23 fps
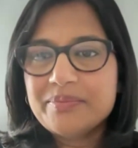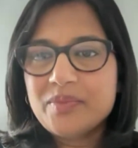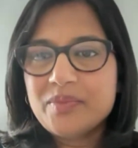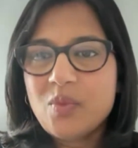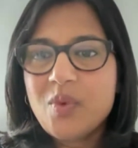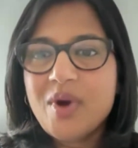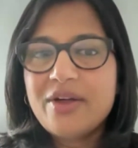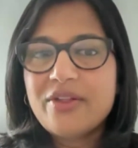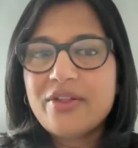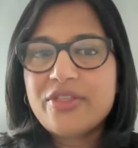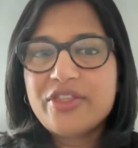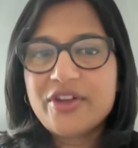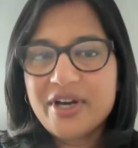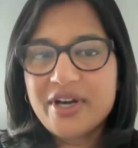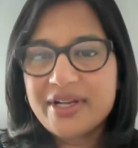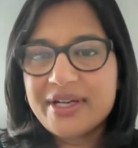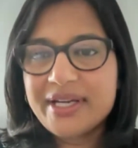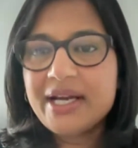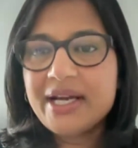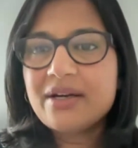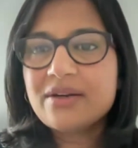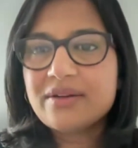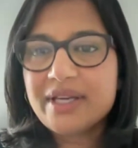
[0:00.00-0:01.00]
well thought
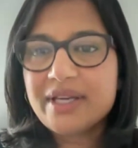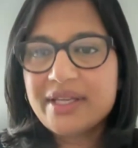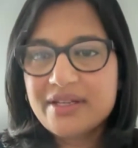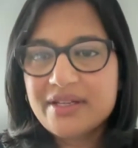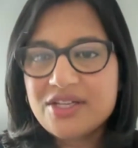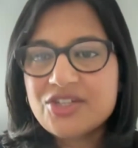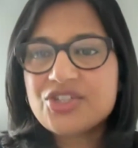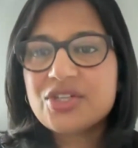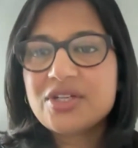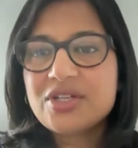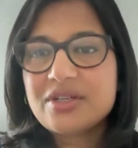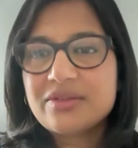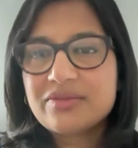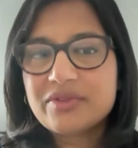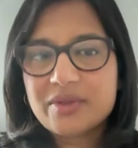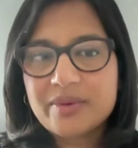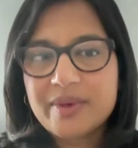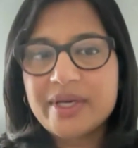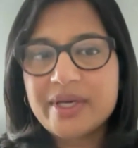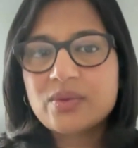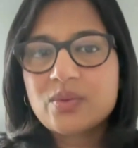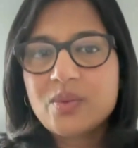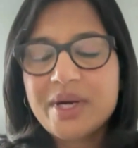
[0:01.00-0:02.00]
out initiative
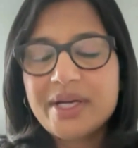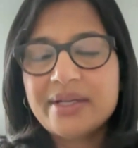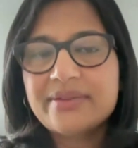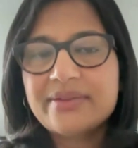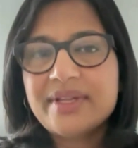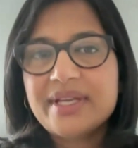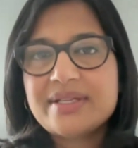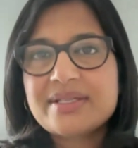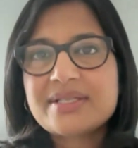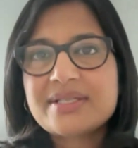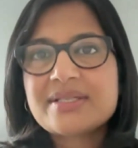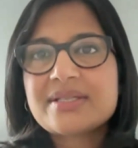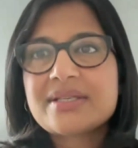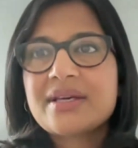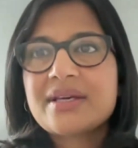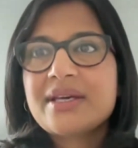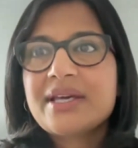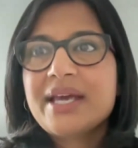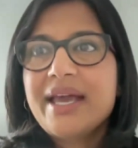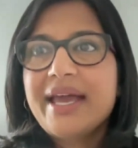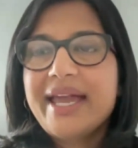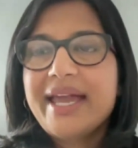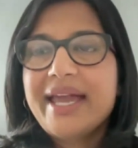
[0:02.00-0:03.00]
around wellness.
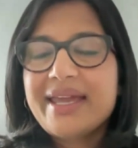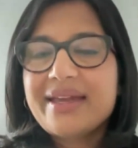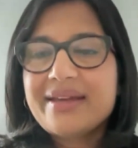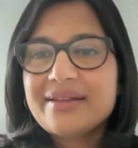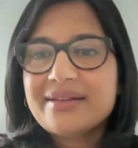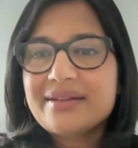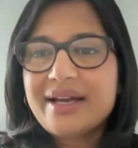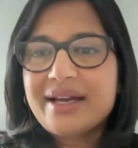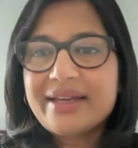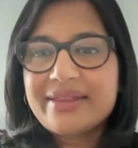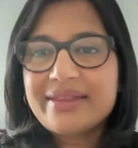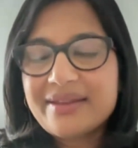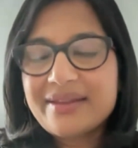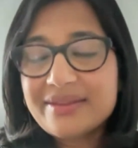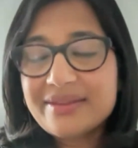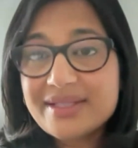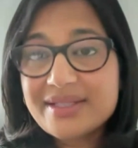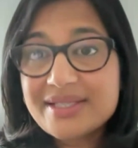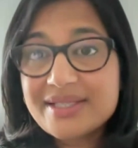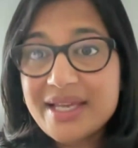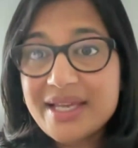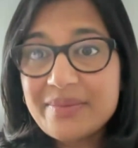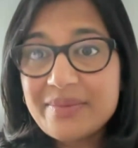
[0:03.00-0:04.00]
And I think
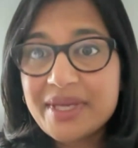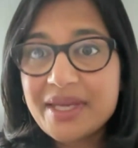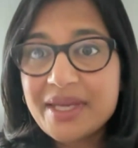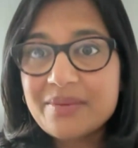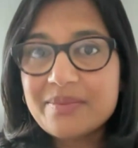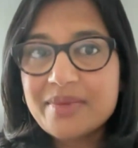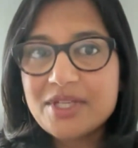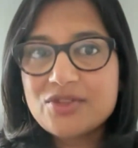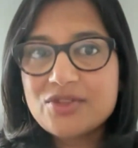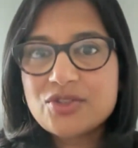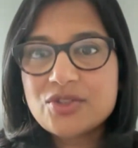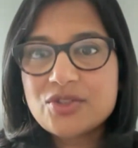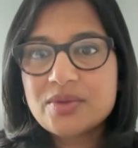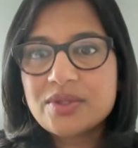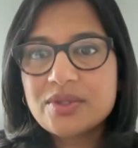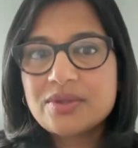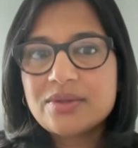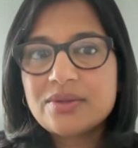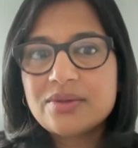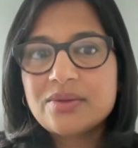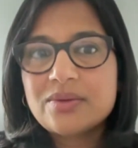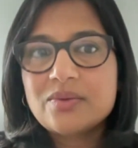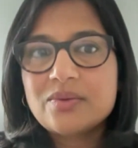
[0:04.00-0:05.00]
the same can be
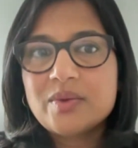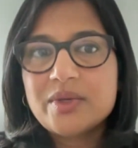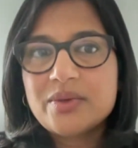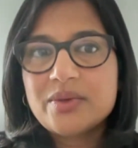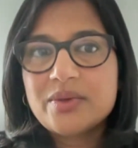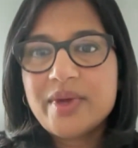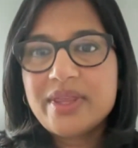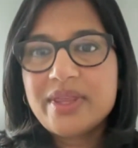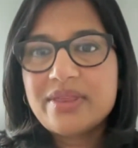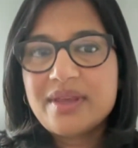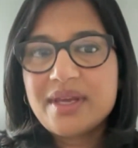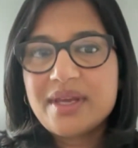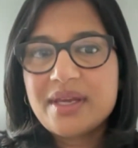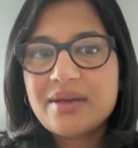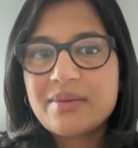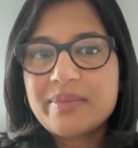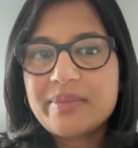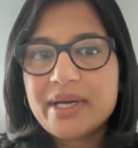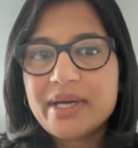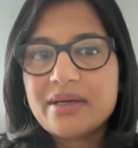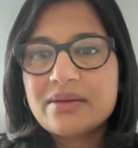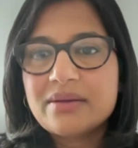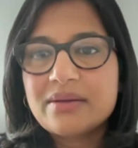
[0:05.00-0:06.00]
true when we think
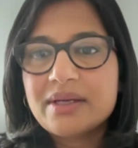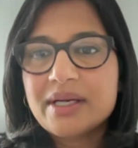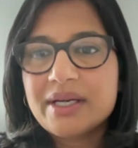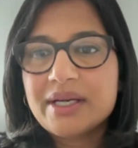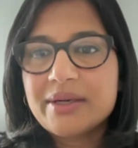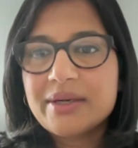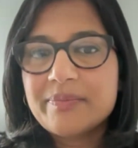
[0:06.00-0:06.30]
about